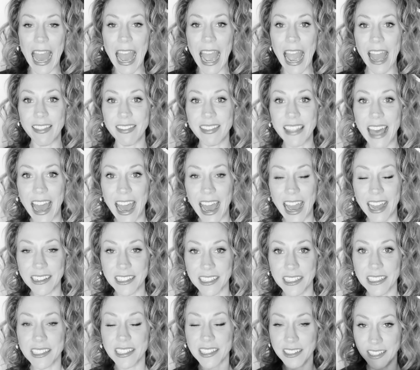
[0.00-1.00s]
And
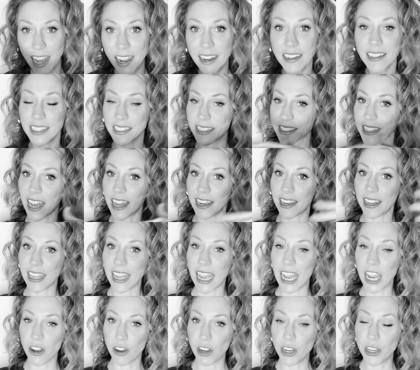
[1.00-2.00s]
that stuckness kind of
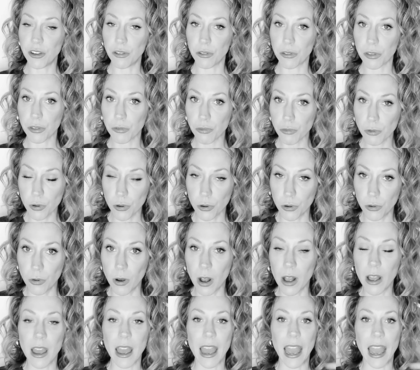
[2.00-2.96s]
carried you through,